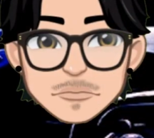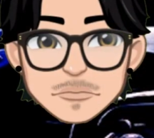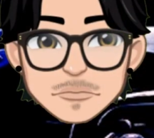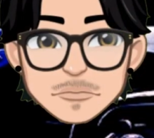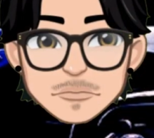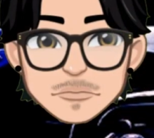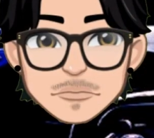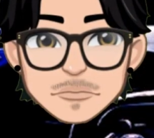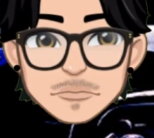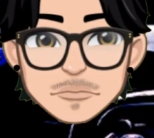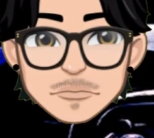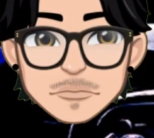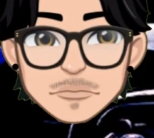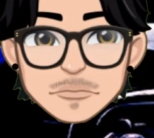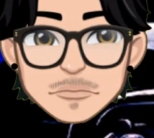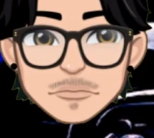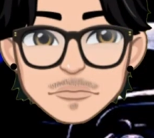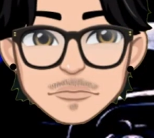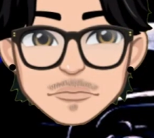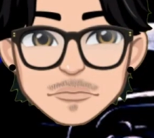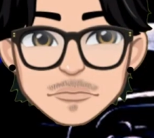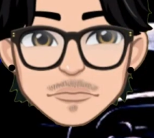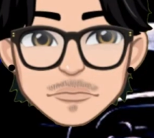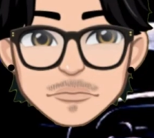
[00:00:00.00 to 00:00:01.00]

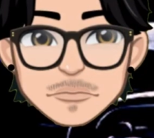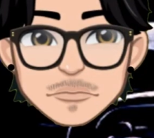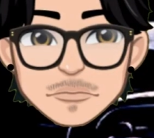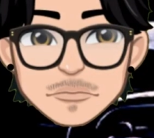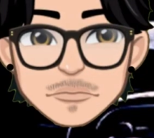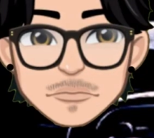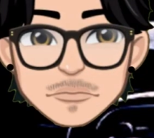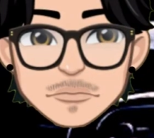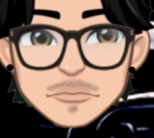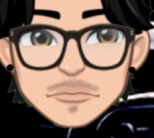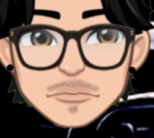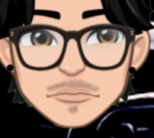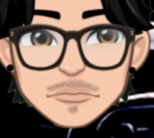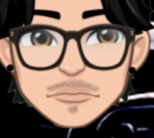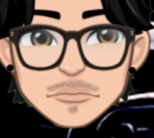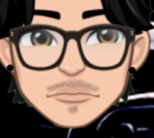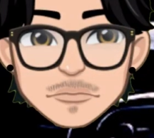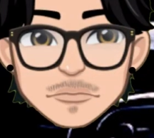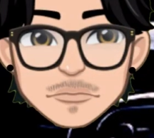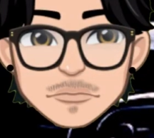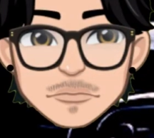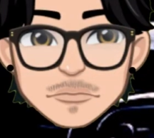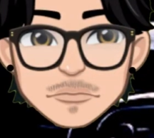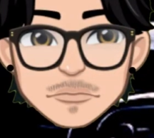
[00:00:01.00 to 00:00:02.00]

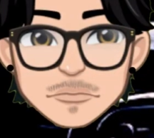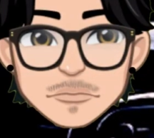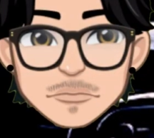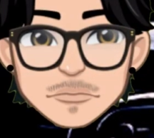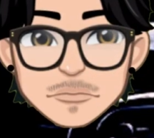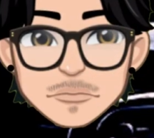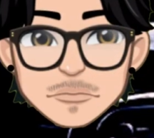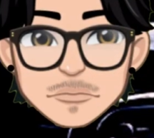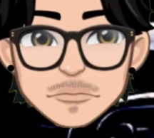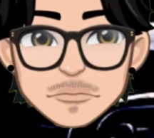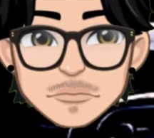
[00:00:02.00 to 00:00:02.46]
(not speaking)